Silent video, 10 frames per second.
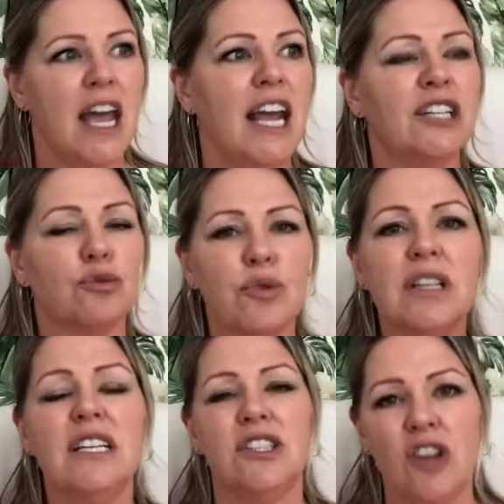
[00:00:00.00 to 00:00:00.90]
It's
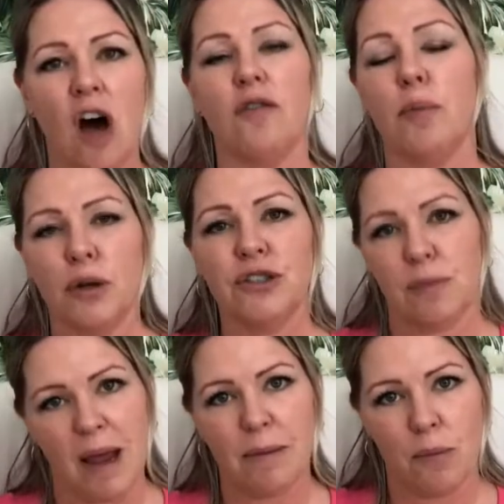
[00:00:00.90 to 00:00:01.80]
really solvable to
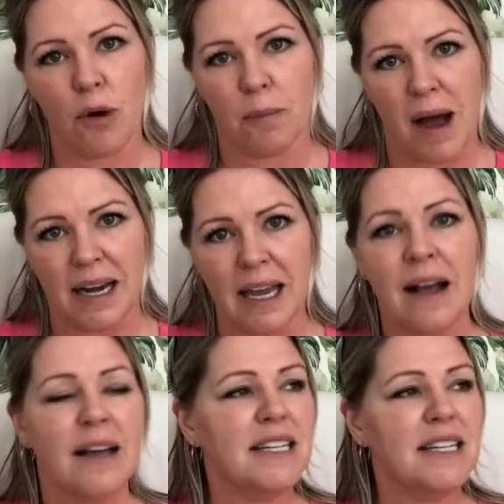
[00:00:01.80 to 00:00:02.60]
make more money,